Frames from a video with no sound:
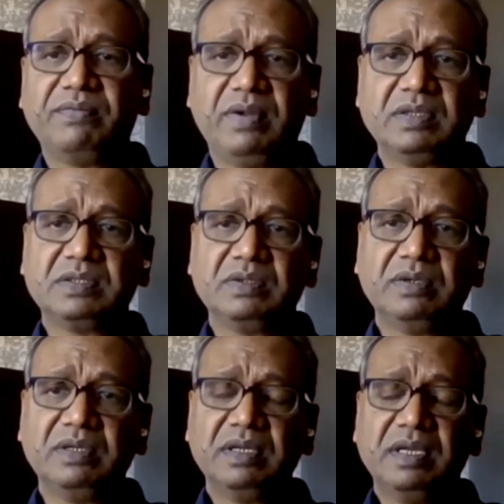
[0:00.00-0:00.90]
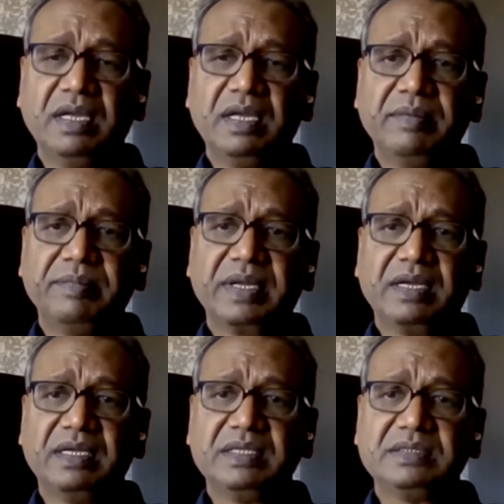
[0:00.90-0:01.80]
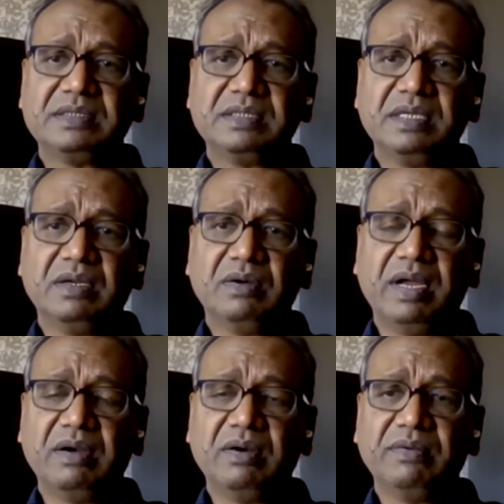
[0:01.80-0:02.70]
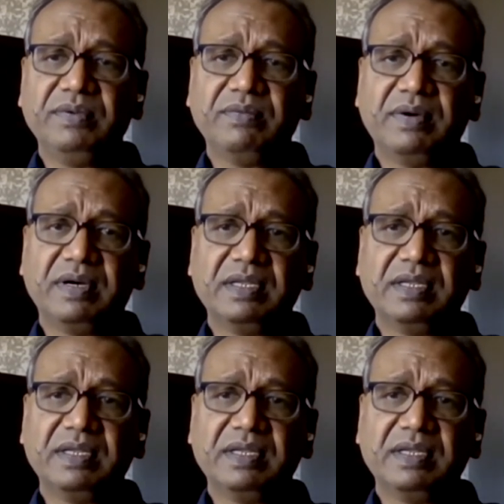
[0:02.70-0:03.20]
not falsehood, because you know I don't know if you've